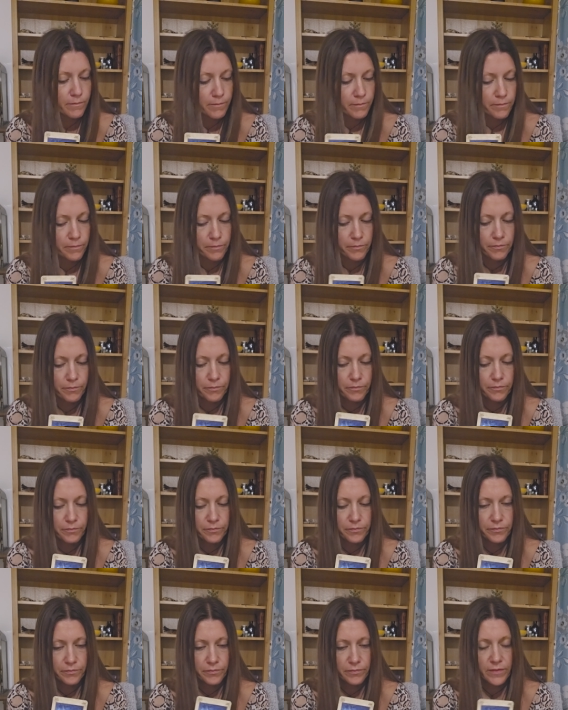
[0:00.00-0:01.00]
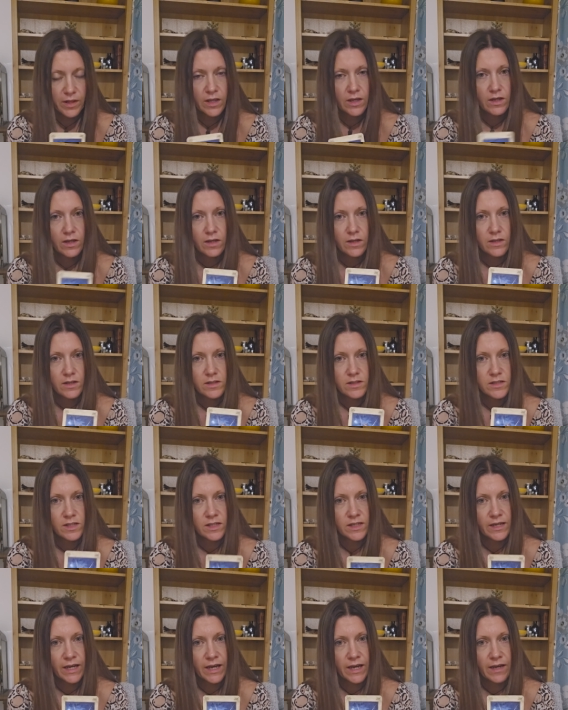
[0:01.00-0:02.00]
Hmm. So
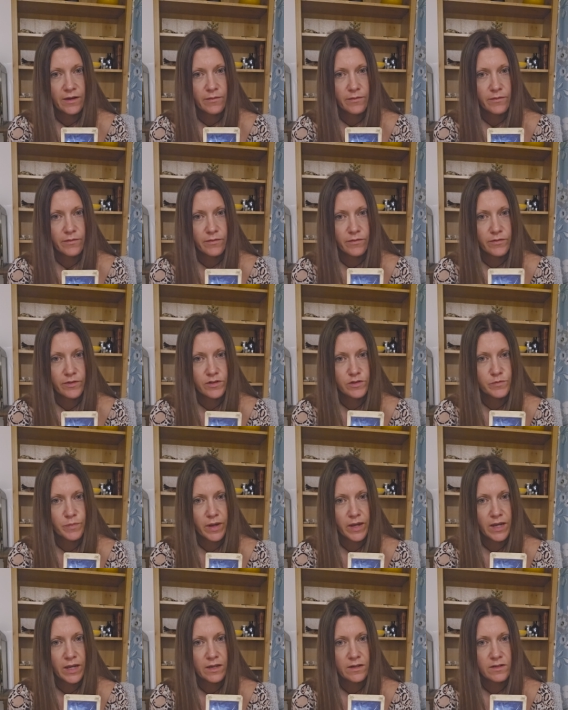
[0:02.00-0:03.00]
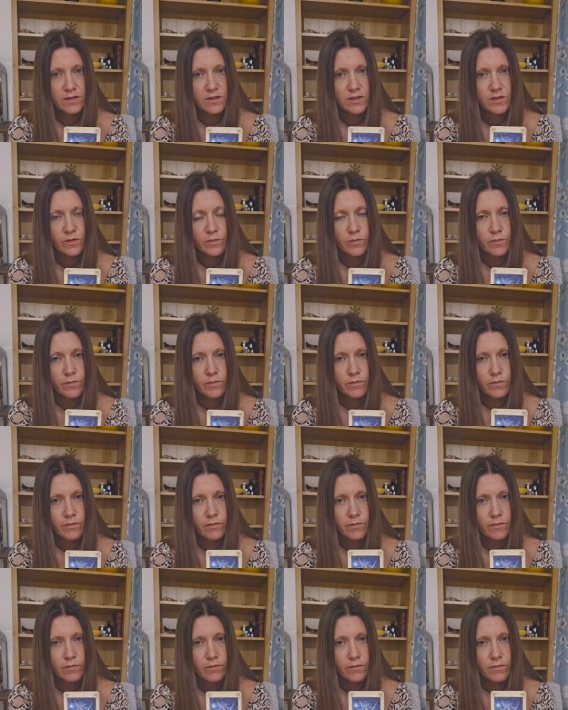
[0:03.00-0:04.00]
yeah, there's been some